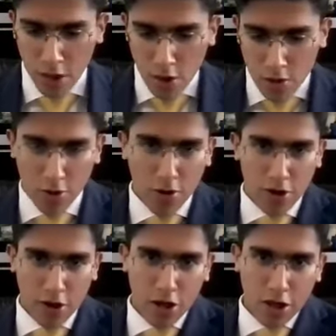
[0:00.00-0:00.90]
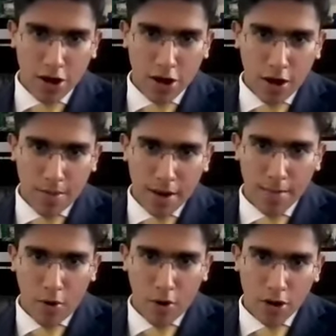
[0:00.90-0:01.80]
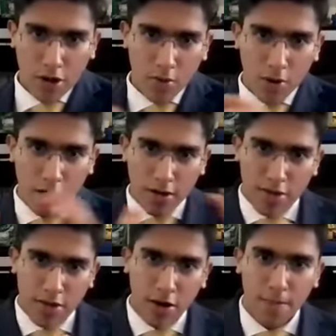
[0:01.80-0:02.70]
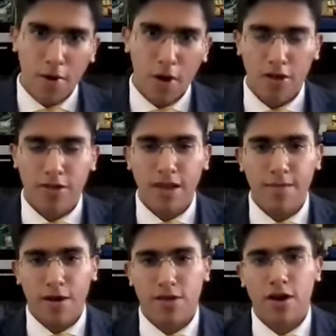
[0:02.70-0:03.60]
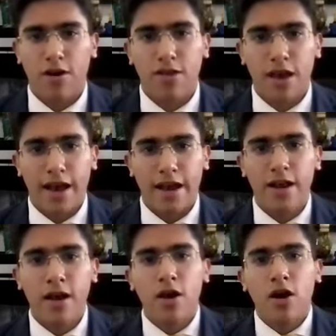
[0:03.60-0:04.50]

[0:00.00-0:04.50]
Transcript: So Yashish, now coming more towards the Policy Bazaar side,